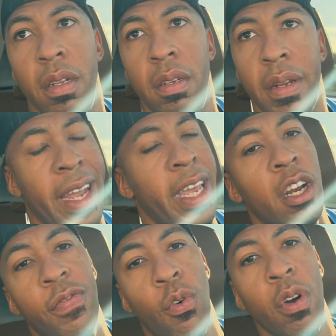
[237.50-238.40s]
I can't
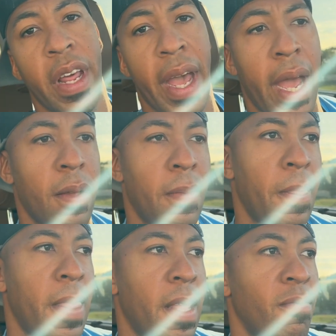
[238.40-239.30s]
afford that.
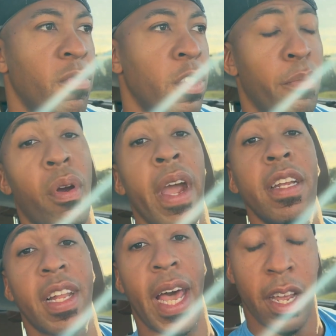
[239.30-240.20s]
The
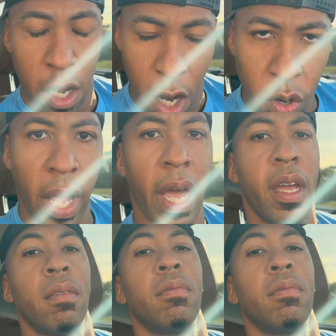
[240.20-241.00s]
brain's like, okay,